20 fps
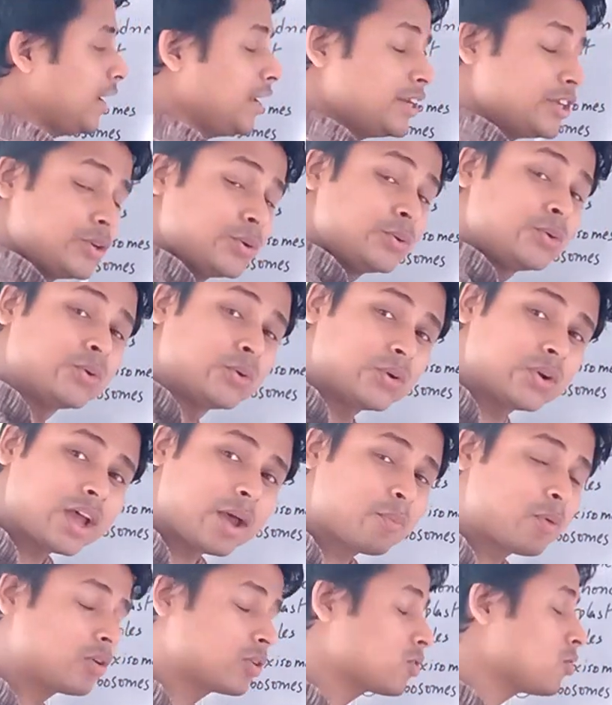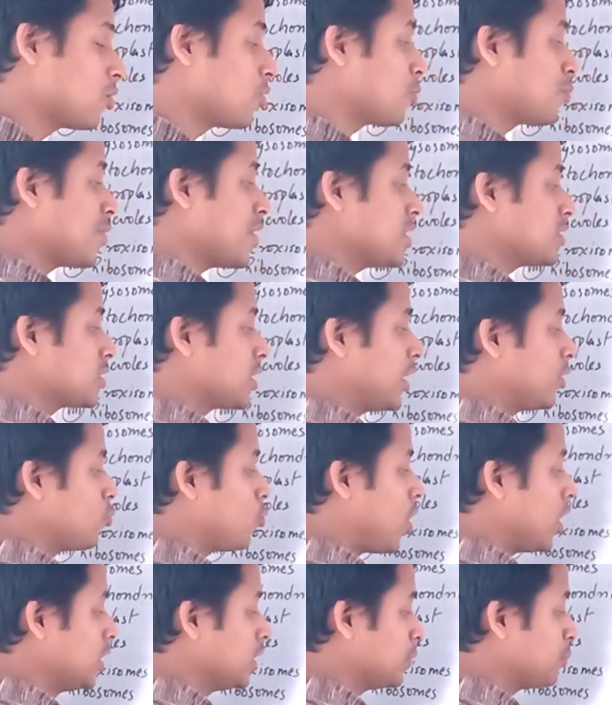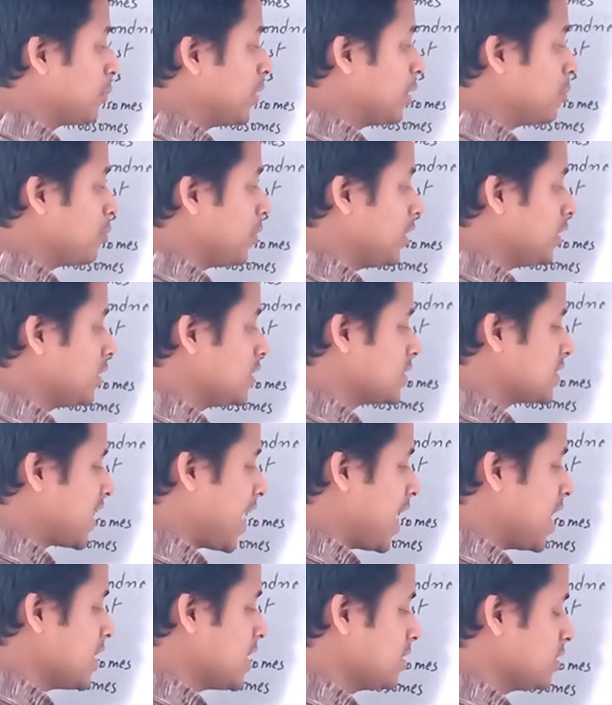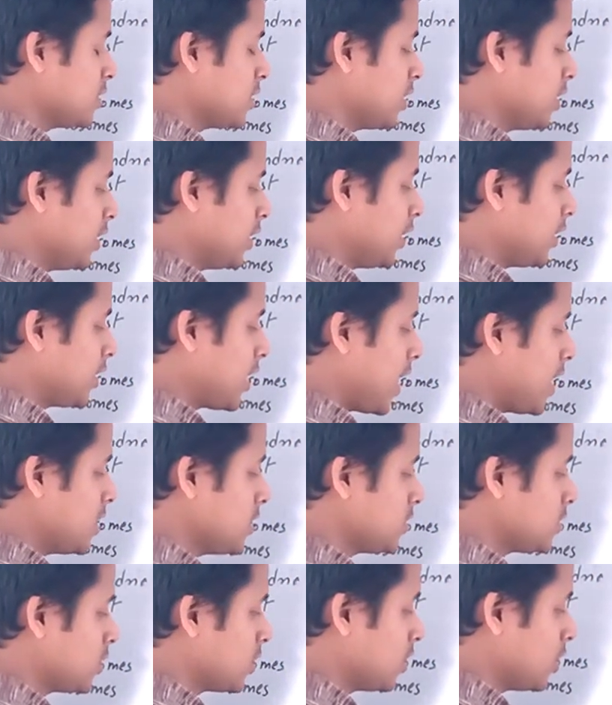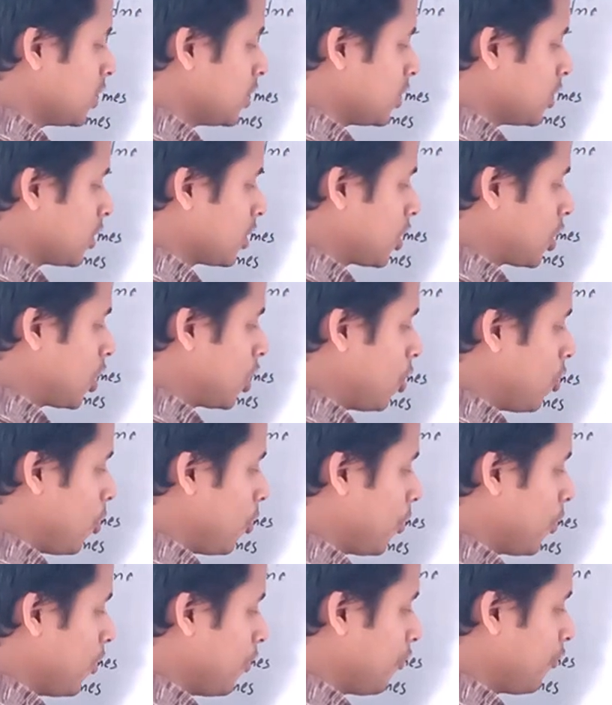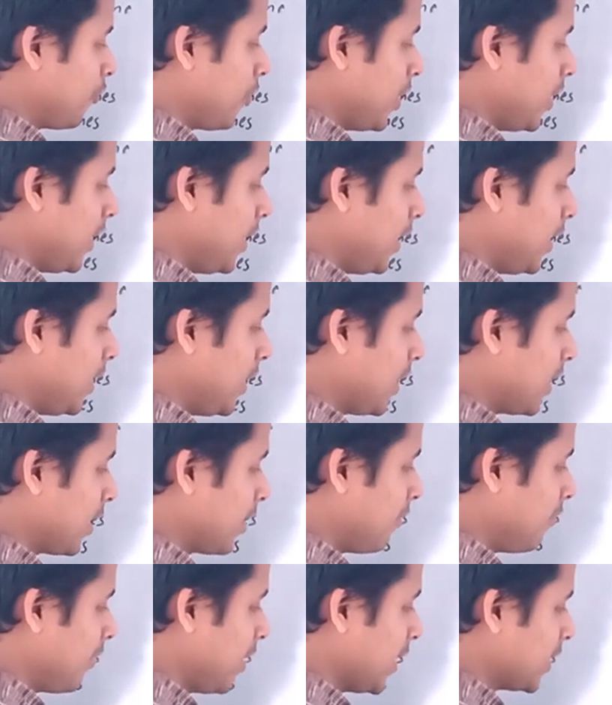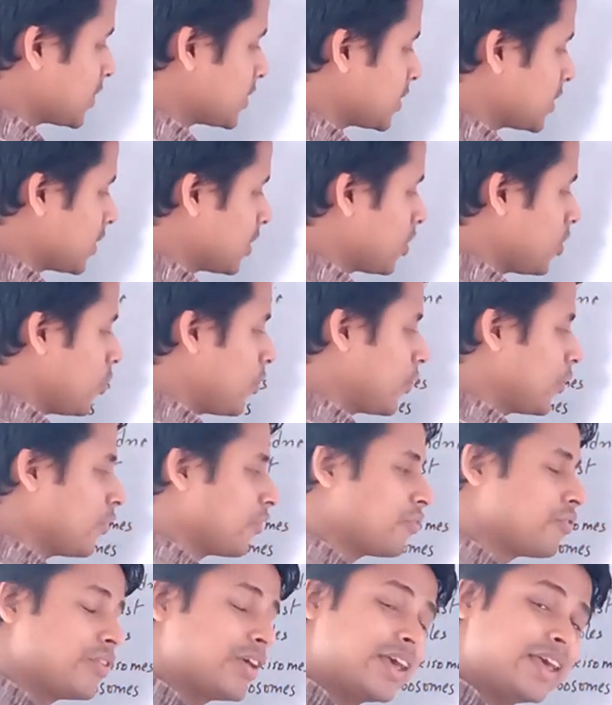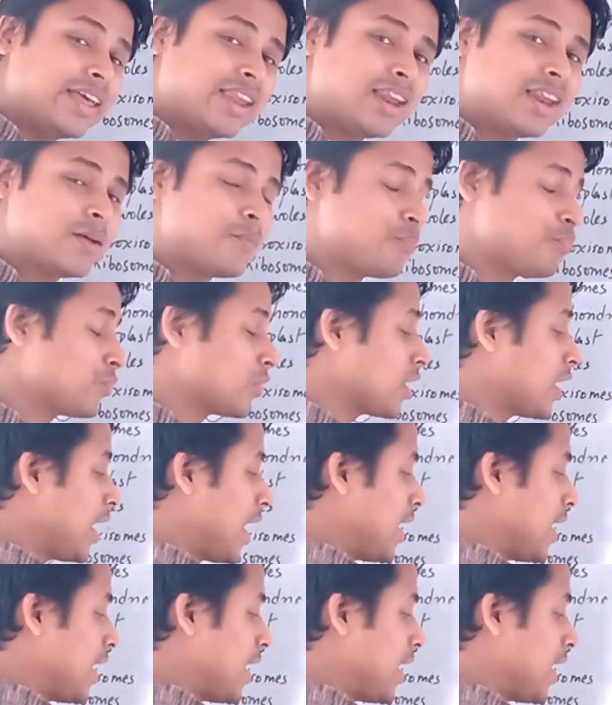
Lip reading: Right? You know about chloroplast, and what pigment it has? It has chlorophyll, correct? Chlorophyll.